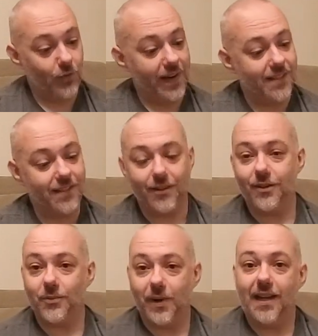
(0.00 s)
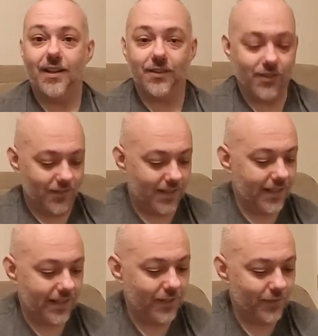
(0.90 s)
crazier and wilder than
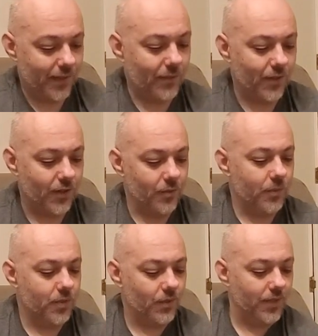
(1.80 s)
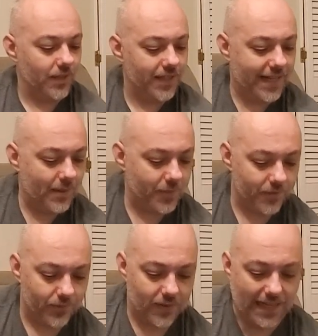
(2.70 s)
I could have ever hoped. So really happy
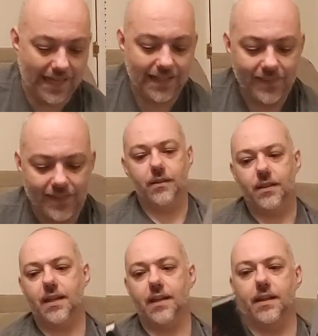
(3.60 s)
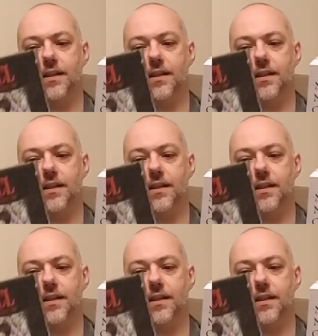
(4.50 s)
for that. Not